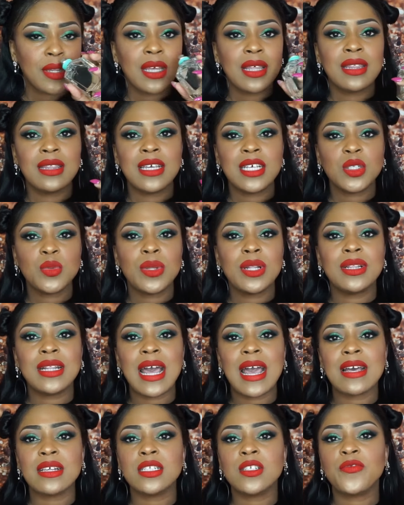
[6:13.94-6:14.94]
This will
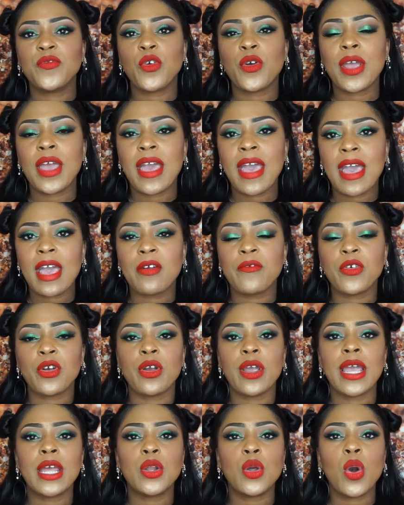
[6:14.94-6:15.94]
last forever.
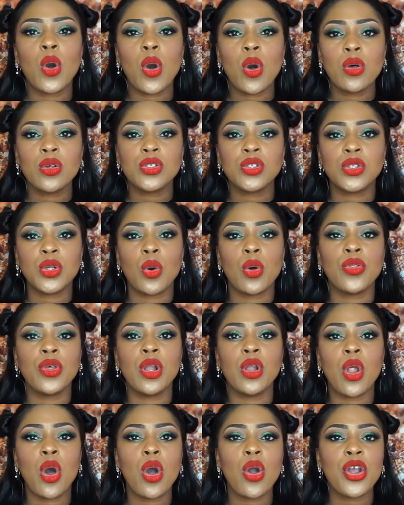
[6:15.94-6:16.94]
And also, the
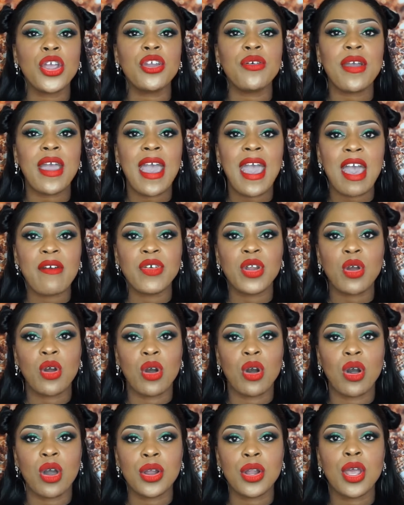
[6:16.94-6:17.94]
longer you have it
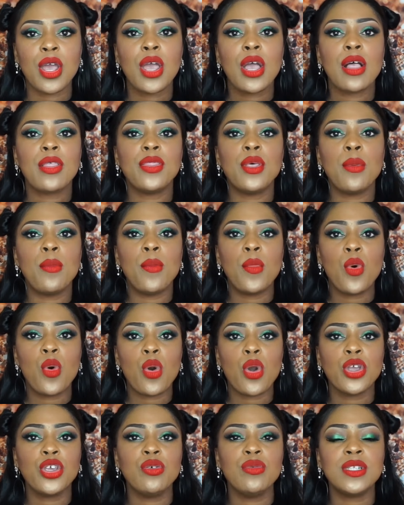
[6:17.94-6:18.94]
on, the
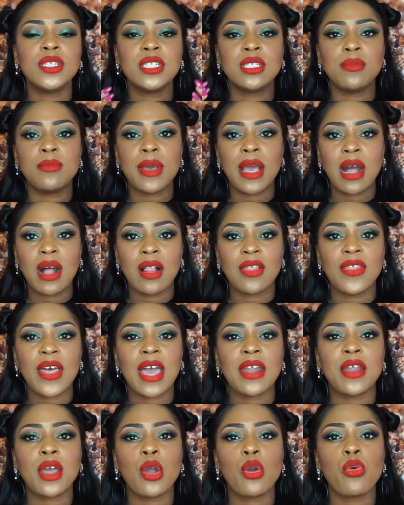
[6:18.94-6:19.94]
more you smell
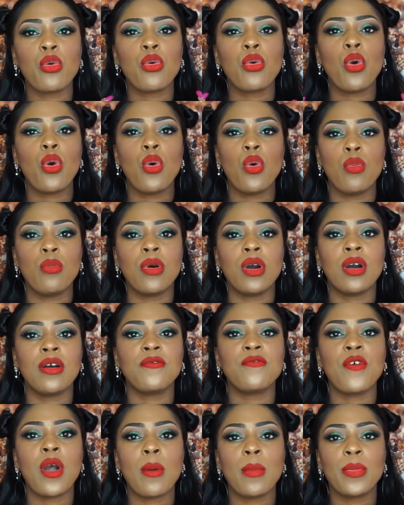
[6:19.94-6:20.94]
that aroma
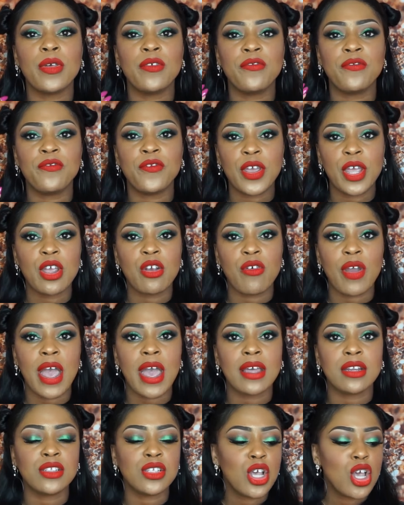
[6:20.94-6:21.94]
from the
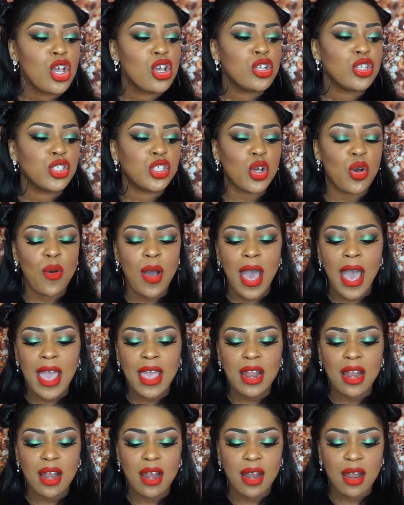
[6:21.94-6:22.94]
fragrance. So
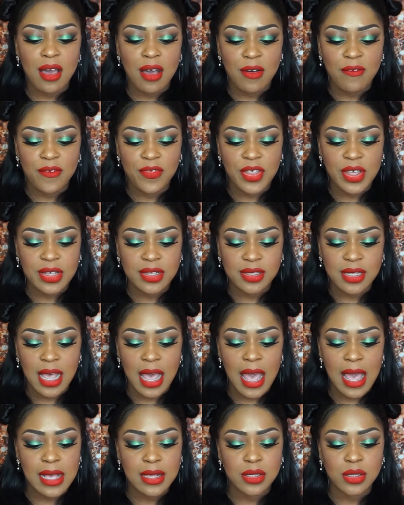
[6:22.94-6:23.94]
I love this
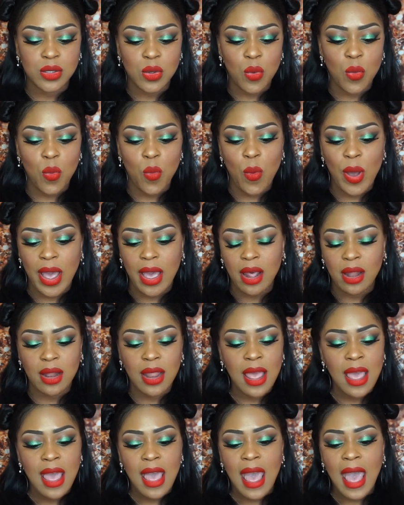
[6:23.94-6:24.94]
as well.
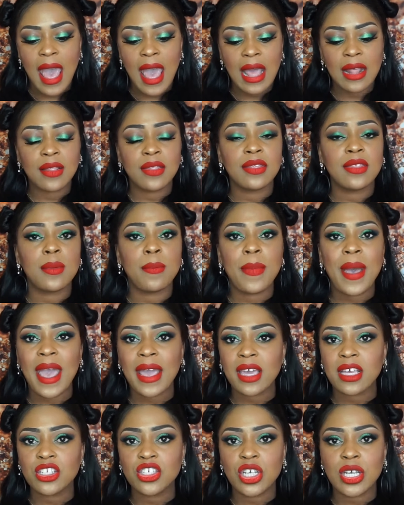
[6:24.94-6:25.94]
And the
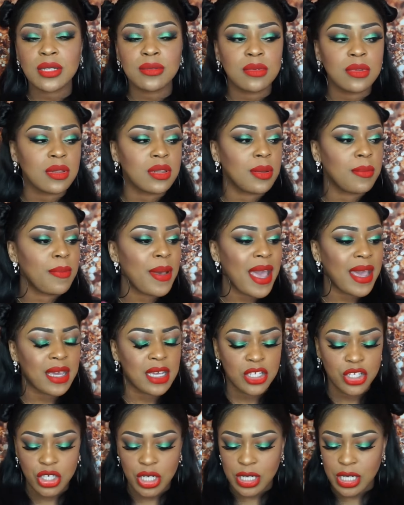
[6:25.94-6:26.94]

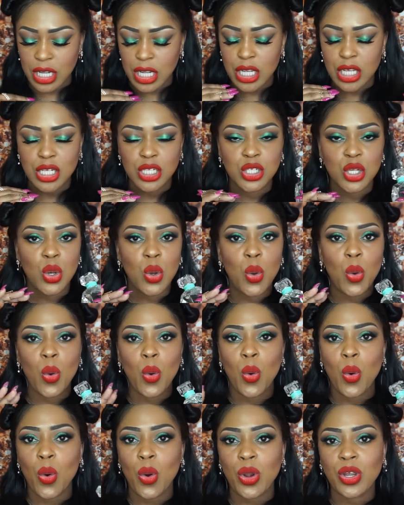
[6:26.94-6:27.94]
packaging is
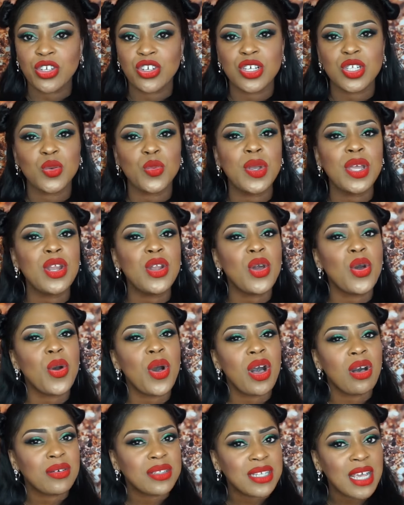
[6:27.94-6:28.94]
gorgeous. We know
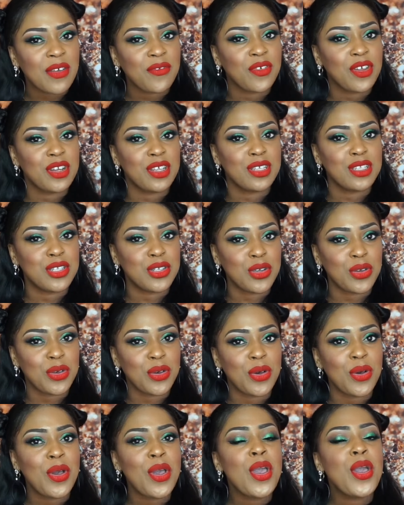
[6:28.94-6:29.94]
how Tiffany
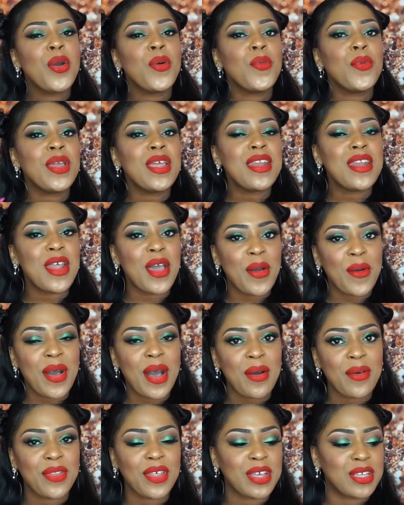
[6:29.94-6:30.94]
do. We know
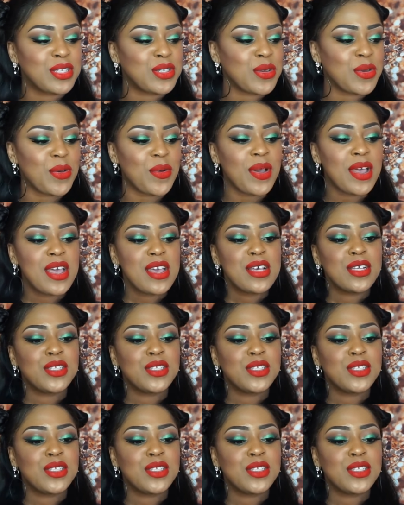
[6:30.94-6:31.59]
how they do.